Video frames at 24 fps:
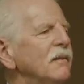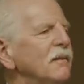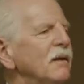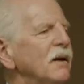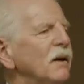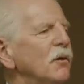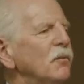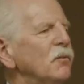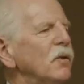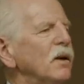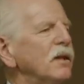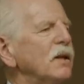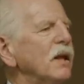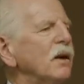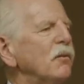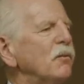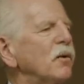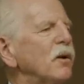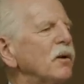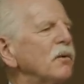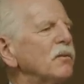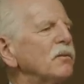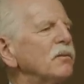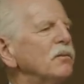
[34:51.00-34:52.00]
know, what they
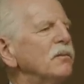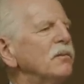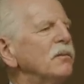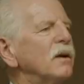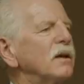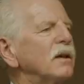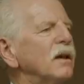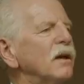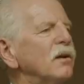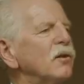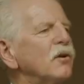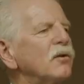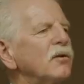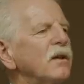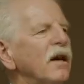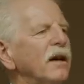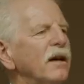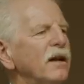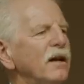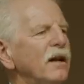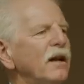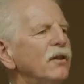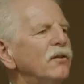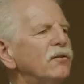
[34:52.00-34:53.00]
were, what they looked
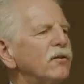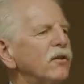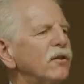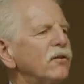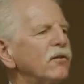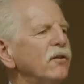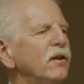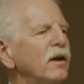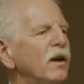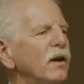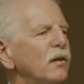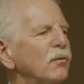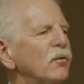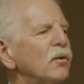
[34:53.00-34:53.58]
like at age 16.